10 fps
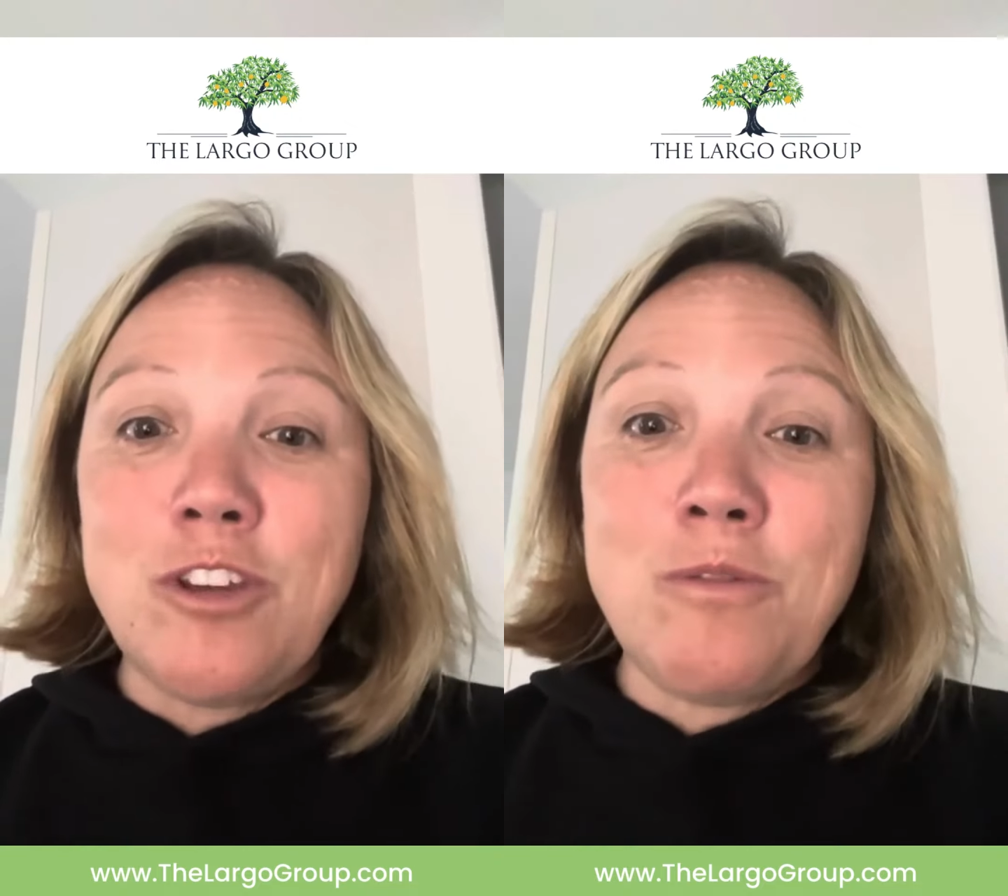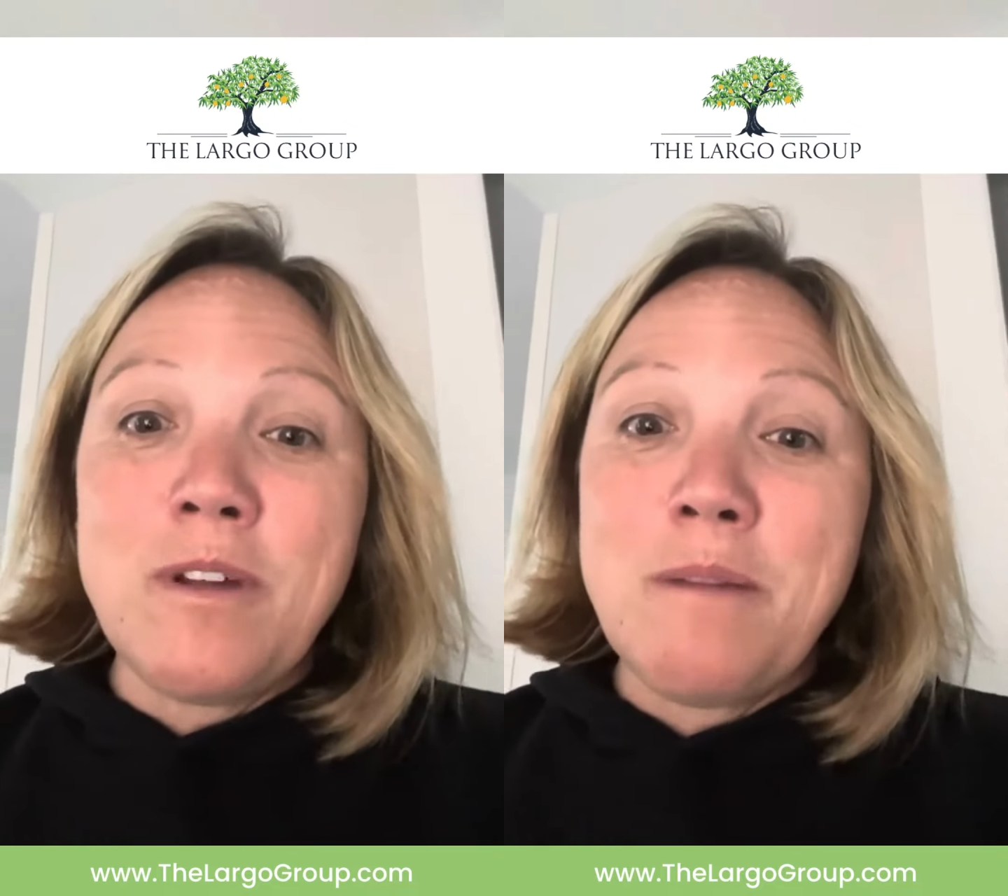
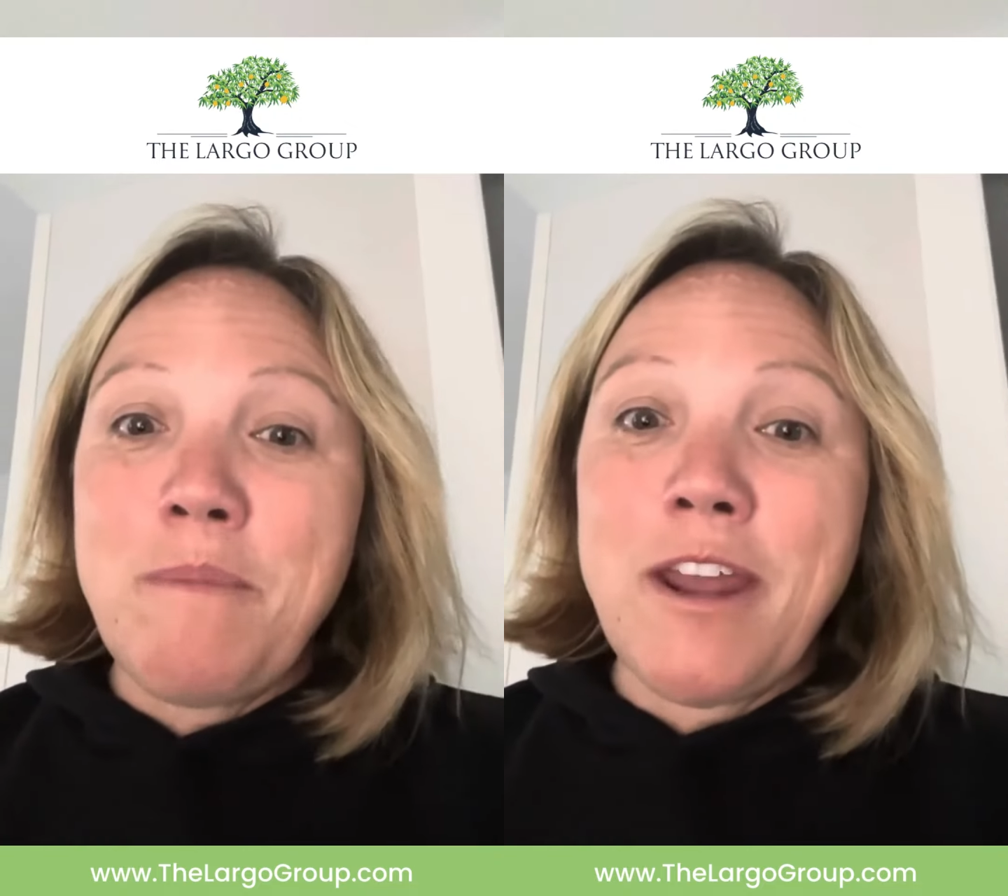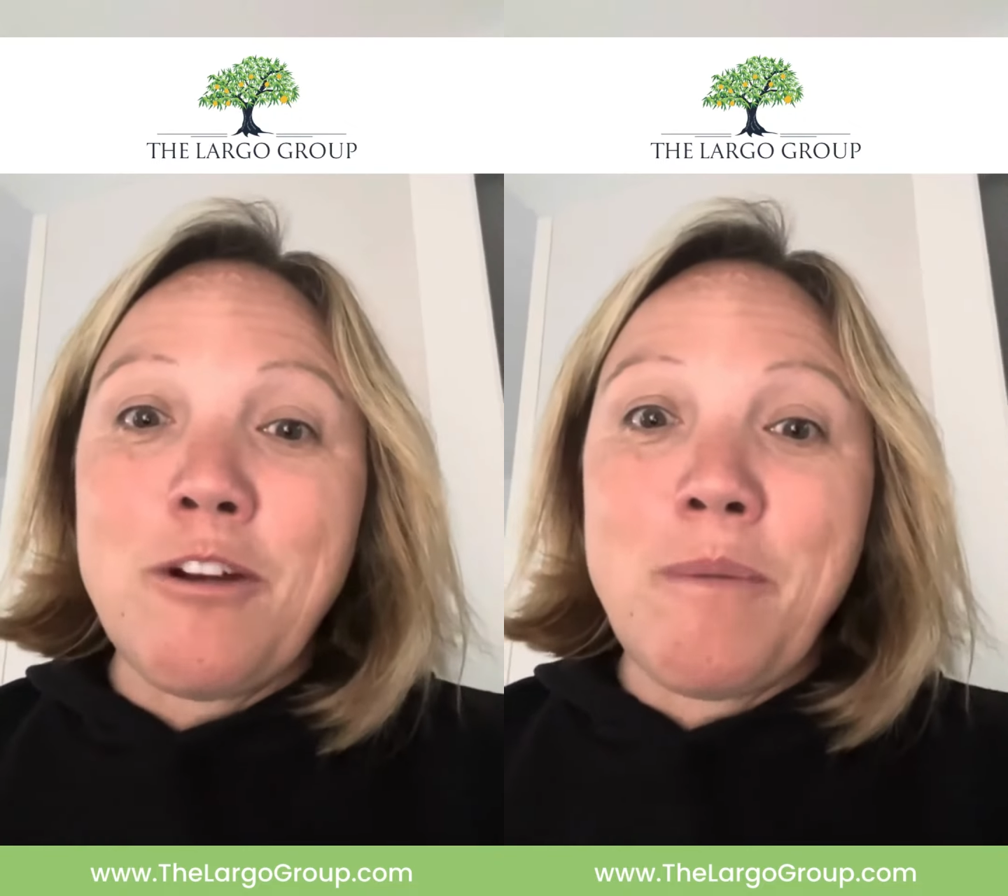you and a
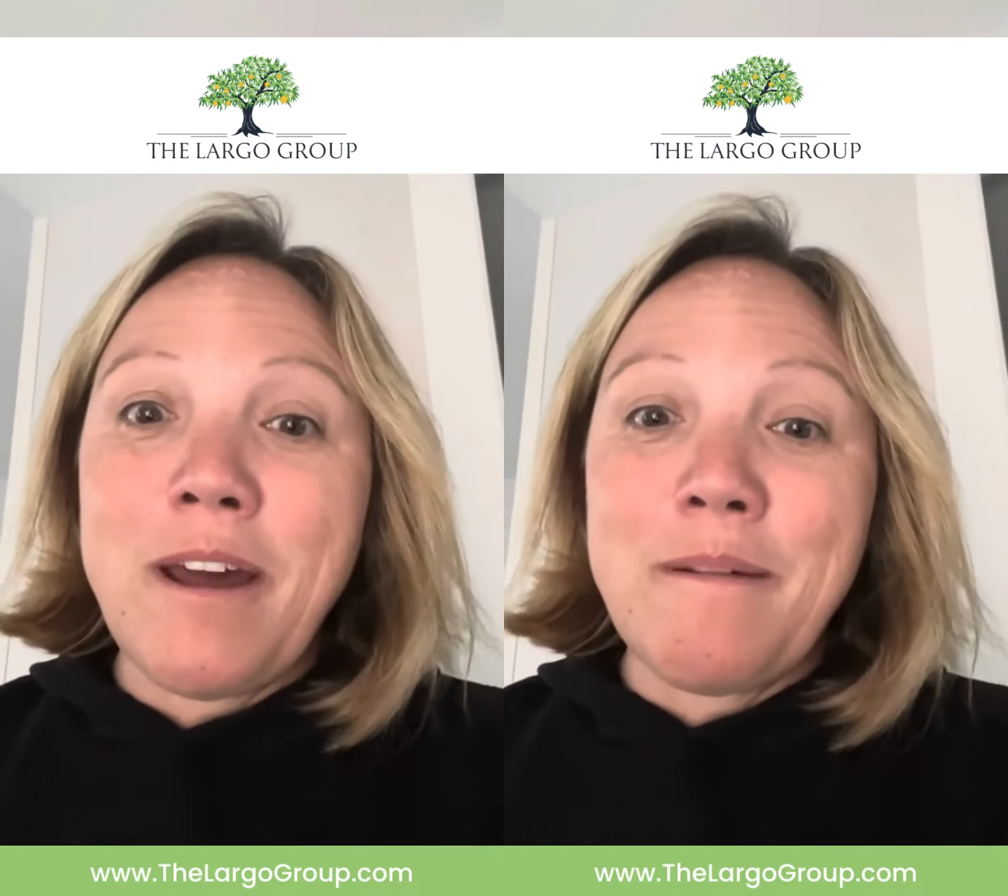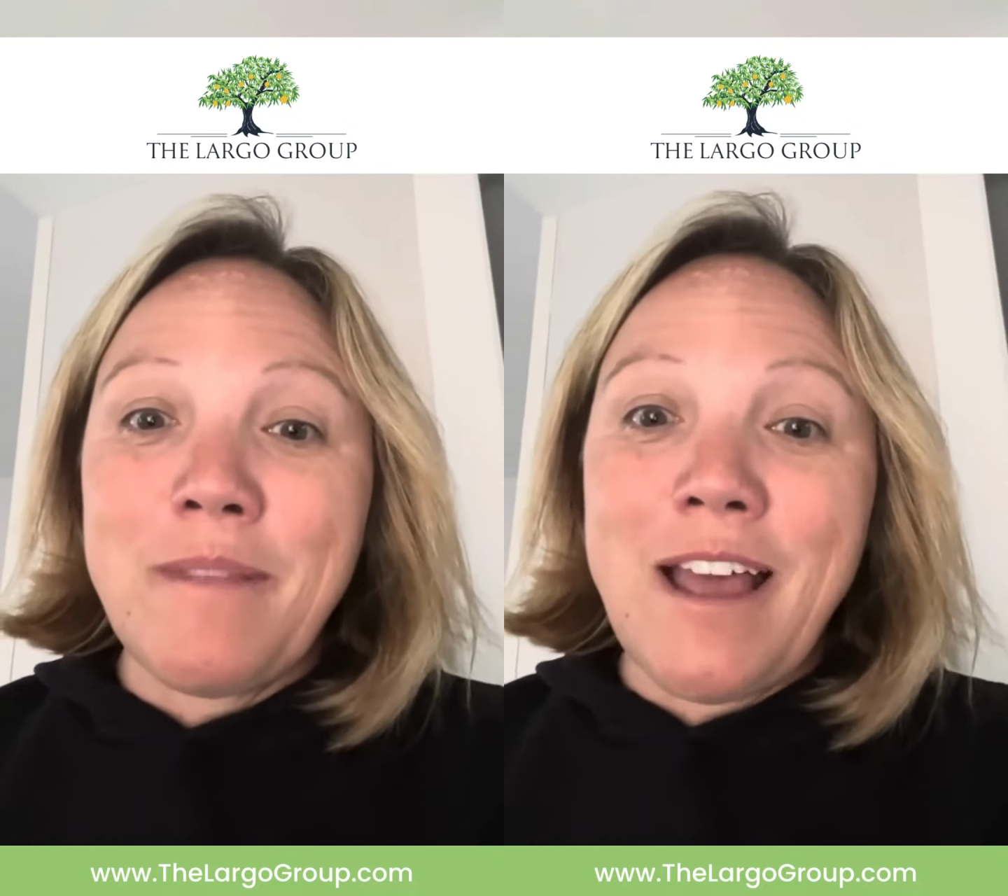better
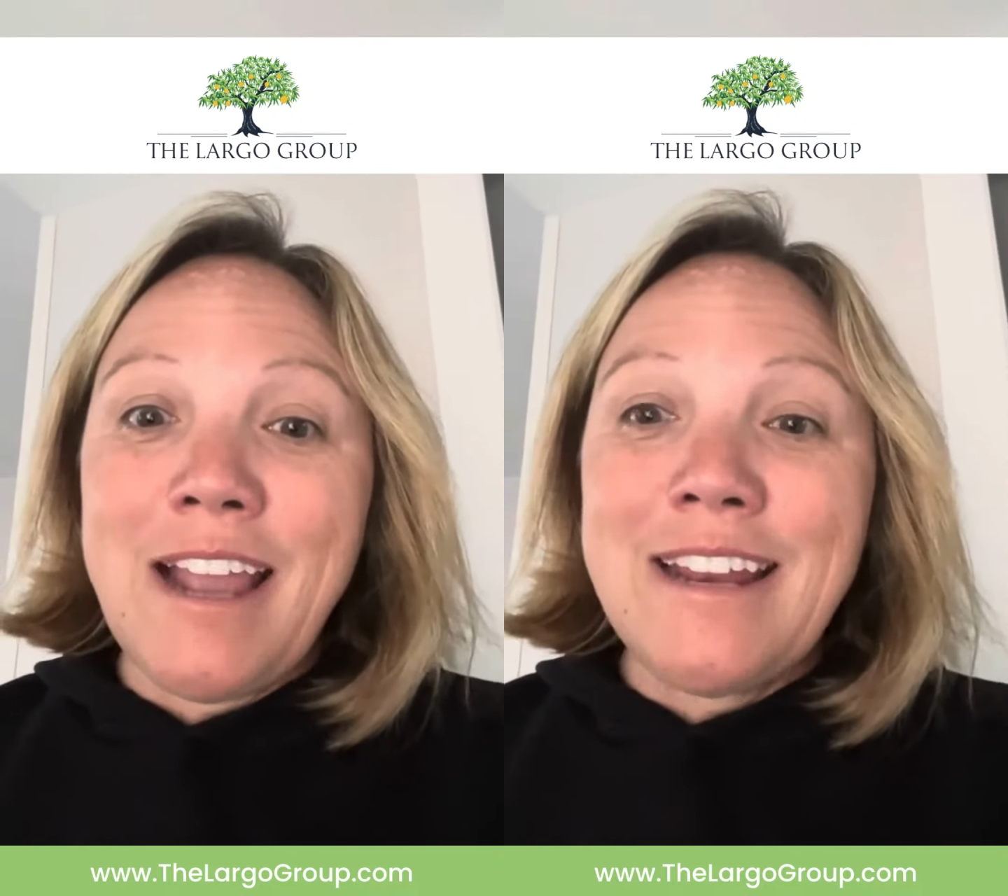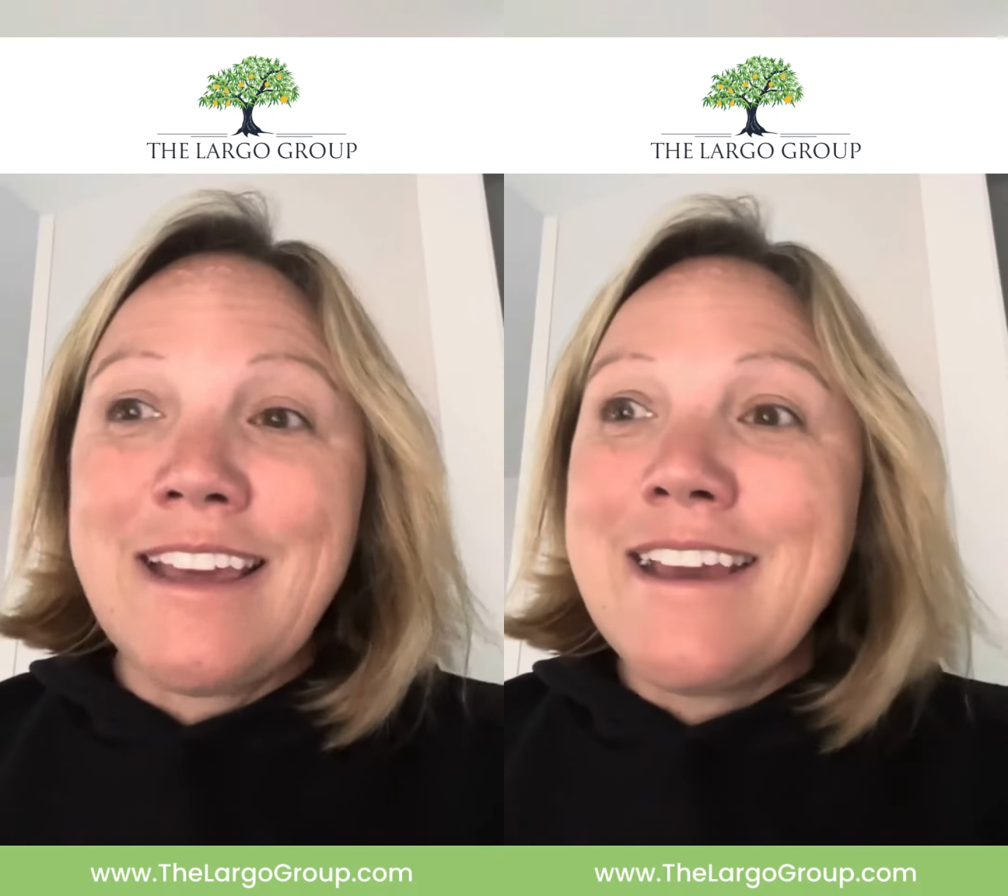bottom
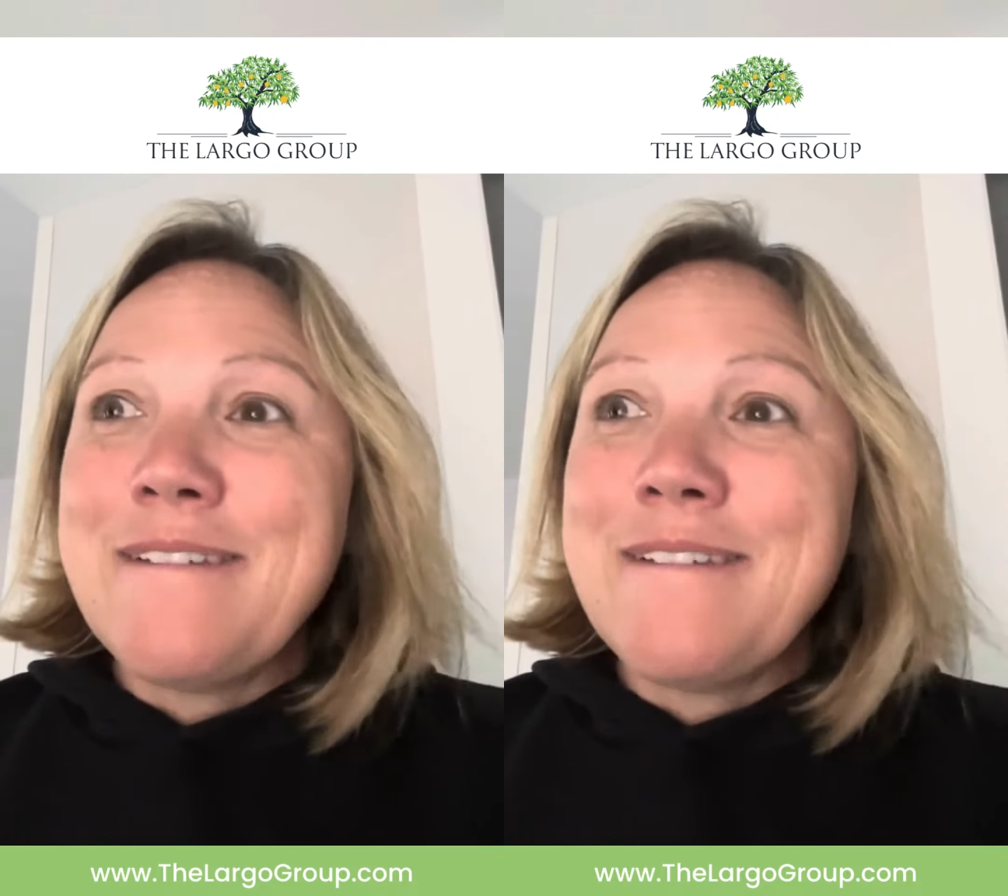line